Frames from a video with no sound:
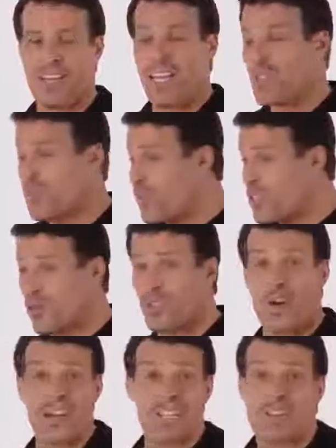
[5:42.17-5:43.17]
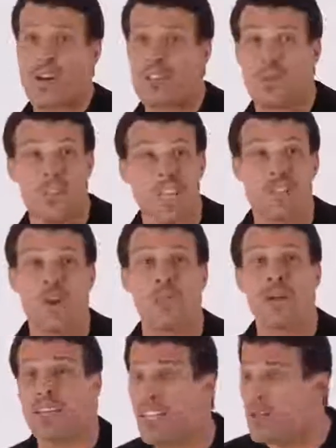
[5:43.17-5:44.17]
His rituals are, he started doing things
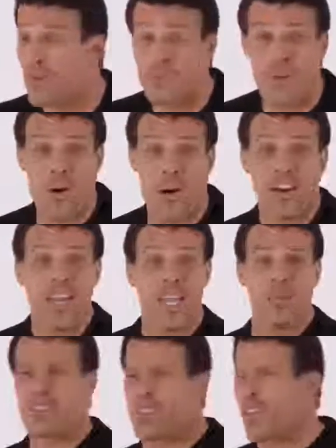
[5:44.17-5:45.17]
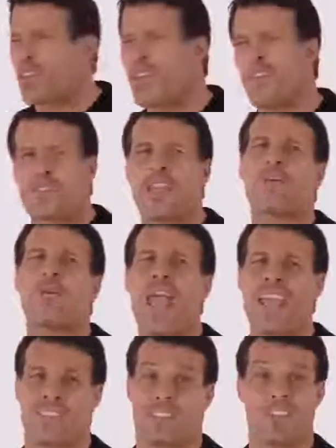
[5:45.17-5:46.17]
nobody did before. He went and started lifting
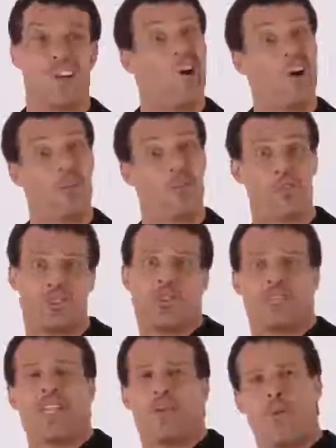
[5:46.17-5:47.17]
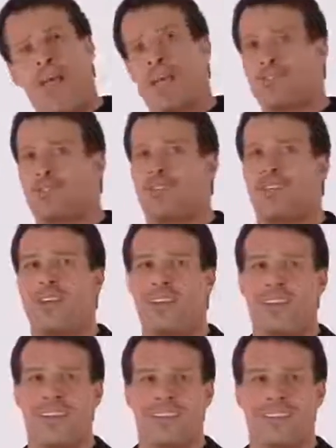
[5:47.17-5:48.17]
weights. Golfers lifting weights?
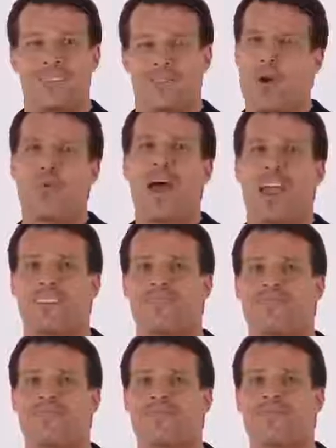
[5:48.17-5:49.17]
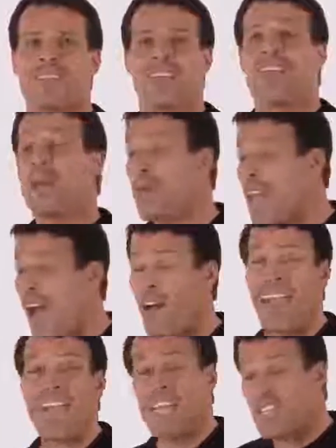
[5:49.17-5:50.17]
No way. He went
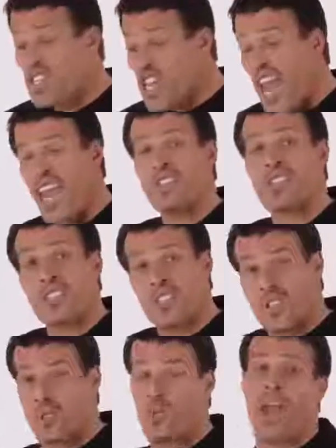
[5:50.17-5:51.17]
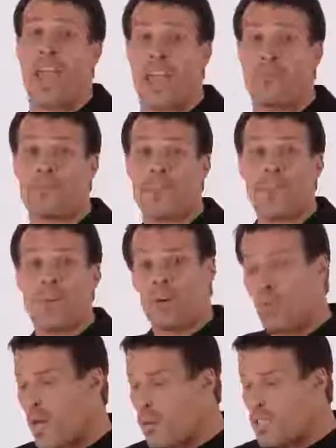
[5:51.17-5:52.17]
out and he changed his swing
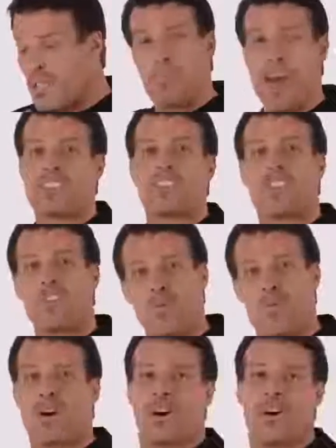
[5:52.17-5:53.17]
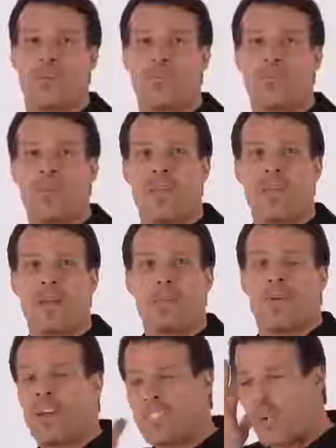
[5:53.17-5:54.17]
when he was the best in the world
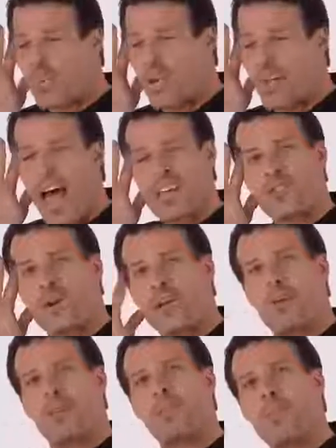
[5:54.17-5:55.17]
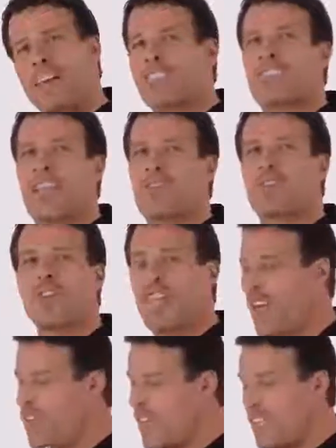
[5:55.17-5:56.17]
because he realized in order to be the best that ever
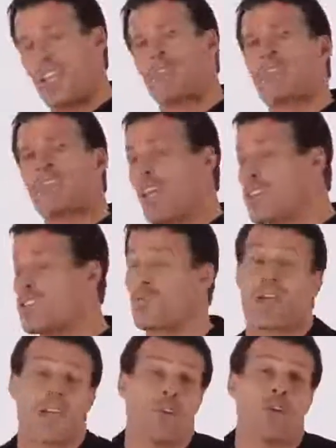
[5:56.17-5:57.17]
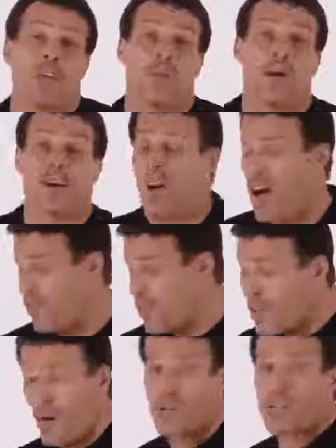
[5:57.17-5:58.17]
lived, he was gonna have to change his swing. If you know anything about golf,
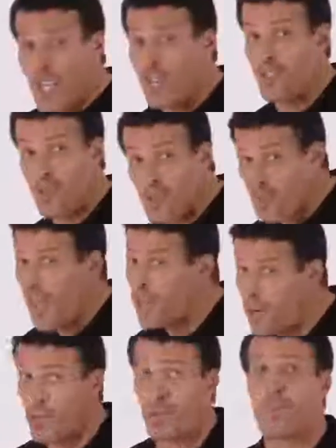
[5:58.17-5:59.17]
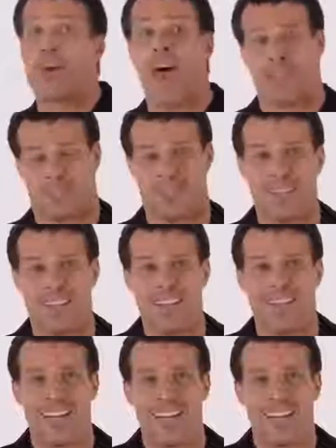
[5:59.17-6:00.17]
you don't change your swing when you're the best.
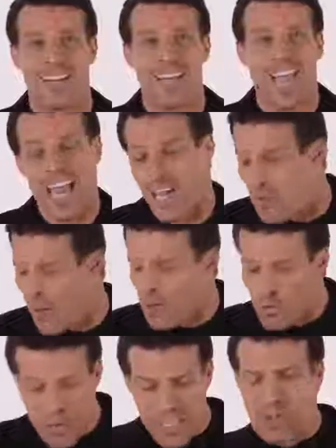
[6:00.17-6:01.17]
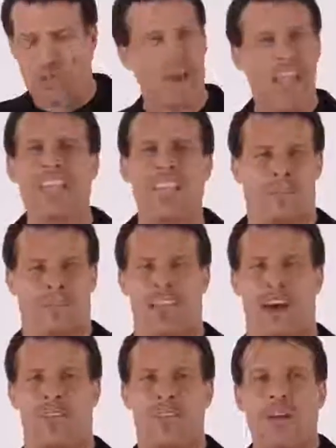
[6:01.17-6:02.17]
And he went and retrained
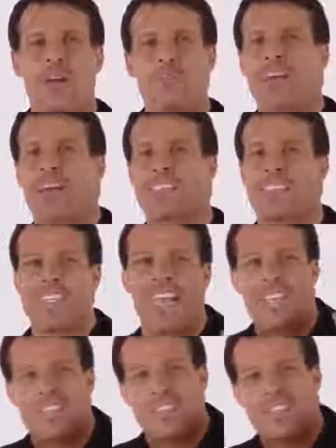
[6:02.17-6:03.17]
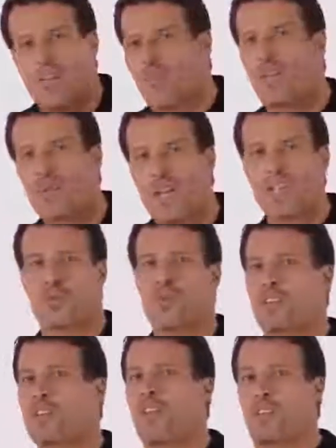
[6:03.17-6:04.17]
himself because he has different
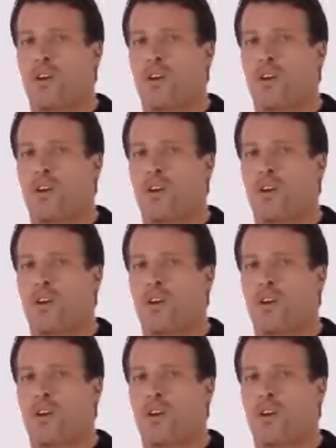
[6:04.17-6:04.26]
rituals than